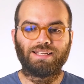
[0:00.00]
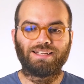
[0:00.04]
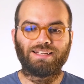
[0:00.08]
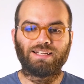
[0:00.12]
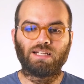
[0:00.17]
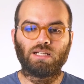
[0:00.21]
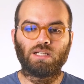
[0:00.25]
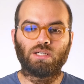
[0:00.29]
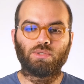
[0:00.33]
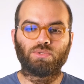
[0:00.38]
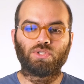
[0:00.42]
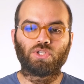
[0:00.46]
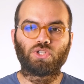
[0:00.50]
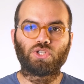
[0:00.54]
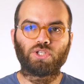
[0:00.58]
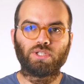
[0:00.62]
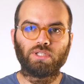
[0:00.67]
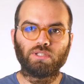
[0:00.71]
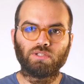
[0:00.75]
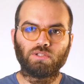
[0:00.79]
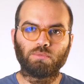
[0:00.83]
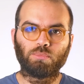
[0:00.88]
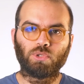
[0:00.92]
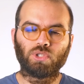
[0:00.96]
Now, the
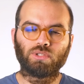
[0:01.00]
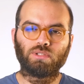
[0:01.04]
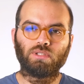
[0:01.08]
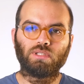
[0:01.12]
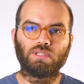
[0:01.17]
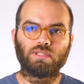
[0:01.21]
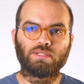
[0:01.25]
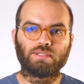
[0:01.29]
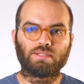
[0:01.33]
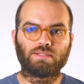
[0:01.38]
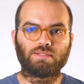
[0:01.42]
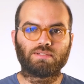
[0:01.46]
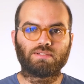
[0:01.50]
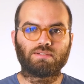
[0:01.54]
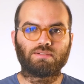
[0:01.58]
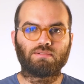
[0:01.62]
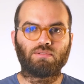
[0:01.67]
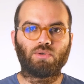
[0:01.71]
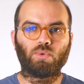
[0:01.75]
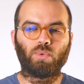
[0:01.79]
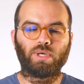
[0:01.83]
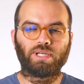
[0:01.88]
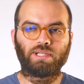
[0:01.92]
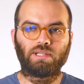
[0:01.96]
current model is
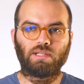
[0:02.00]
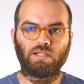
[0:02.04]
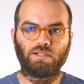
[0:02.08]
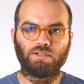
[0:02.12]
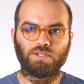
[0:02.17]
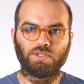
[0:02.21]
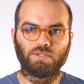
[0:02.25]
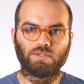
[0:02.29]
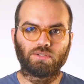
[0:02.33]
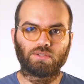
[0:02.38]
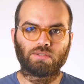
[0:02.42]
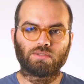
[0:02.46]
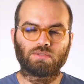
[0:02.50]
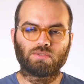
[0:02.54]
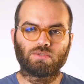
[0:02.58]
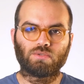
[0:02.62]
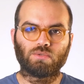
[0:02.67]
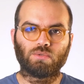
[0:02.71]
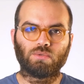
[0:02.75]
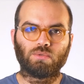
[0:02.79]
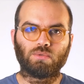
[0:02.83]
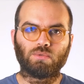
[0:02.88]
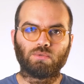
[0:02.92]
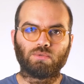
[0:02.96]
quite linear.
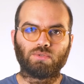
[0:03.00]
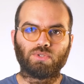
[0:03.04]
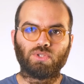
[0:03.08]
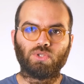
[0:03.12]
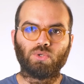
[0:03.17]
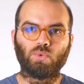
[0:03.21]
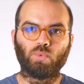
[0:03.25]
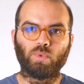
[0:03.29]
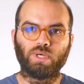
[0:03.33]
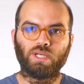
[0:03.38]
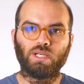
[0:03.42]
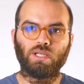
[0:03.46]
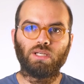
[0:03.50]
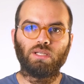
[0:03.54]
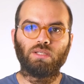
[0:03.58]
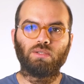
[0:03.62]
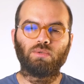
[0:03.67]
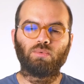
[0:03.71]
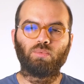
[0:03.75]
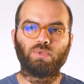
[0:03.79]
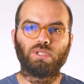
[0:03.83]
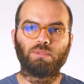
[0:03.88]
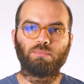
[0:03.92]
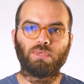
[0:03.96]
So the way
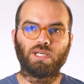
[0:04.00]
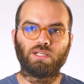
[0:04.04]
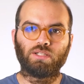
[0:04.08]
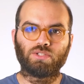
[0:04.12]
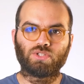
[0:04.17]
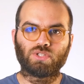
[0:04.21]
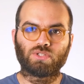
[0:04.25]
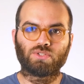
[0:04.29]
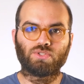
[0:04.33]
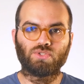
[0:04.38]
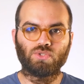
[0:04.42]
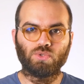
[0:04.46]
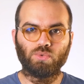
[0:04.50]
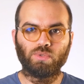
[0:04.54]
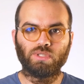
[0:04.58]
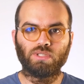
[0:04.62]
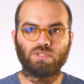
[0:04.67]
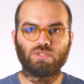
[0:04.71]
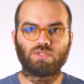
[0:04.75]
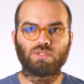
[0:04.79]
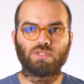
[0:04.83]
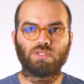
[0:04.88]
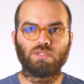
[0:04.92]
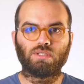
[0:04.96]
we manage our
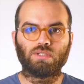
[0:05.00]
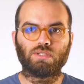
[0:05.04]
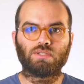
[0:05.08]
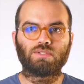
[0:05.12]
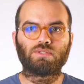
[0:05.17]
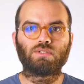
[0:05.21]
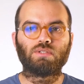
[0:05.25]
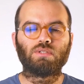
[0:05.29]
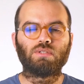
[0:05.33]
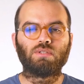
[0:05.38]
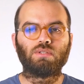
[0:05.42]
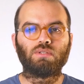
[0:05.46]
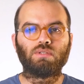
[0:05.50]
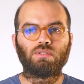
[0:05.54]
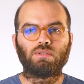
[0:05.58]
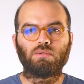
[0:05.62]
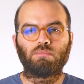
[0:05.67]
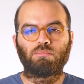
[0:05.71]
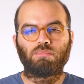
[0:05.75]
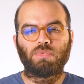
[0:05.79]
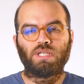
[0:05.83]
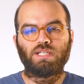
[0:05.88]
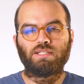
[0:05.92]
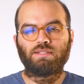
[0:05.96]
sewage is
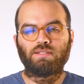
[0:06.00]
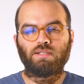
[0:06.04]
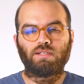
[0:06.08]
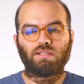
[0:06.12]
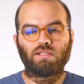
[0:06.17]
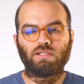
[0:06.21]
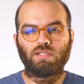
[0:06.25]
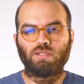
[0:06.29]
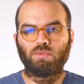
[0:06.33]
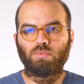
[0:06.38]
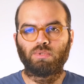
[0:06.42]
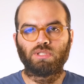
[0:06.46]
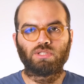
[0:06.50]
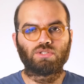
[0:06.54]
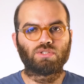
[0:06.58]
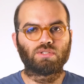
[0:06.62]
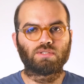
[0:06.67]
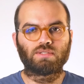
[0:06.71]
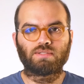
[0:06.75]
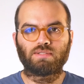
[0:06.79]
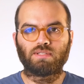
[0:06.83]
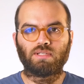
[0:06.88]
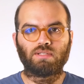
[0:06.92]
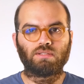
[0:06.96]
basically we
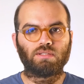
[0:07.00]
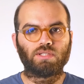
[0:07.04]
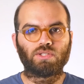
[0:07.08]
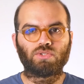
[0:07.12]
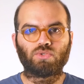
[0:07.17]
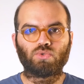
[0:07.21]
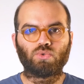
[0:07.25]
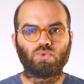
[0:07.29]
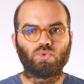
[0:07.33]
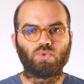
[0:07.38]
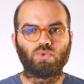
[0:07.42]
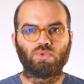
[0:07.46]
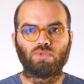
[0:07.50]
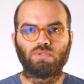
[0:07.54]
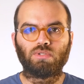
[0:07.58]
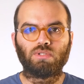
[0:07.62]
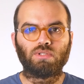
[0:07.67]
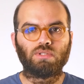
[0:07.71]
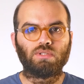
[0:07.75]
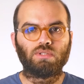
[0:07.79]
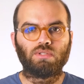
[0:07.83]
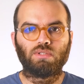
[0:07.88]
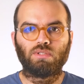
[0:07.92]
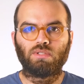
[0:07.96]
just send it to
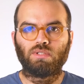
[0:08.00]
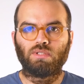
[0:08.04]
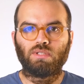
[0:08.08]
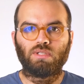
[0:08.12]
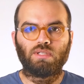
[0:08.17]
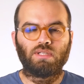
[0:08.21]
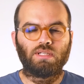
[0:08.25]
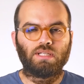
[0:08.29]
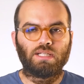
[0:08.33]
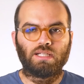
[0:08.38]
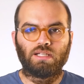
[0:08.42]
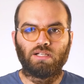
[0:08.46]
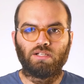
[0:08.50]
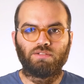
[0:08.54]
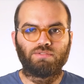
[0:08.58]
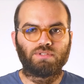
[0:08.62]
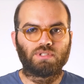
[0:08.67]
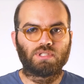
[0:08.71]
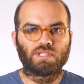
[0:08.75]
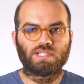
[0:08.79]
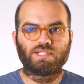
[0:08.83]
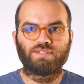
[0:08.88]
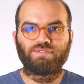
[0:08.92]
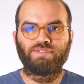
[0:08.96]

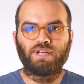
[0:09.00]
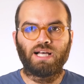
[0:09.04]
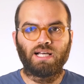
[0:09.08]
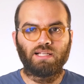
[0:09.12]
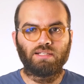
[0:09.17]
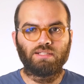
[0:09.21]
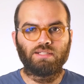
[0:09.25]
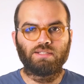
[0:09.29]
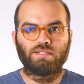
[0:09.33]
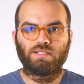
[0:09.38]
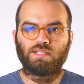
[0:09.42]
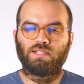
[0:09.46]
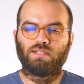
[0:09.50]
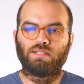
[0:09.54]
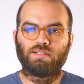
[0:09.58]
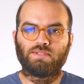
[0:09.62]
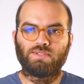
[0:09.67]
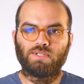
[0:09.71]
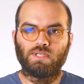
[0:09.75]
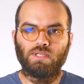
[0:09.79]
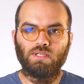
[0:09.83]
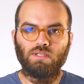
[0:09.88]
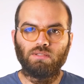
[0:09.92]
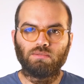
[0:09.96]
rivers, valleys, and the
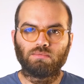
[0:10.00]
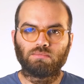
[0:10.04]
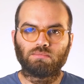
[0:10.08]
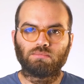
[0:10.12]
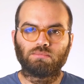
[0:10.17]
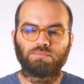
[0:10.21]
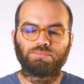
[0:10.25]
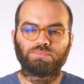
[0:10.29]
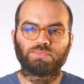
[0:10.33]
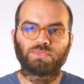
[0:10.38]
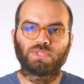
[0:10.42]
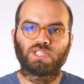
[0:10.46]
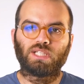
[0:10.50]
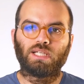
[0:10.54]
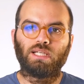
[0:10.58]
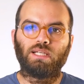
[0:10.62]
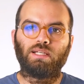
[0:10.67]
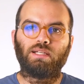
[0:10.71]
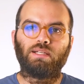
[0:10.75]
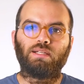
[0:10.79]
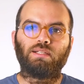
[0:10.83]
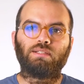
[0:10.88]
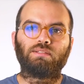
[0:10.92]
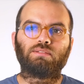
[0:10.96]
sea.
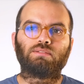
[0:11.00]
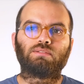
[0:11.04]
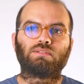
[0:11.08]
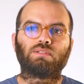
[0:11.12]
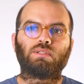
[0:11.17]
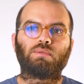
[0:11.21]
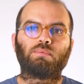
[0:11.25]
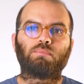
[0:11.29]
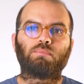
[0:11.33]
And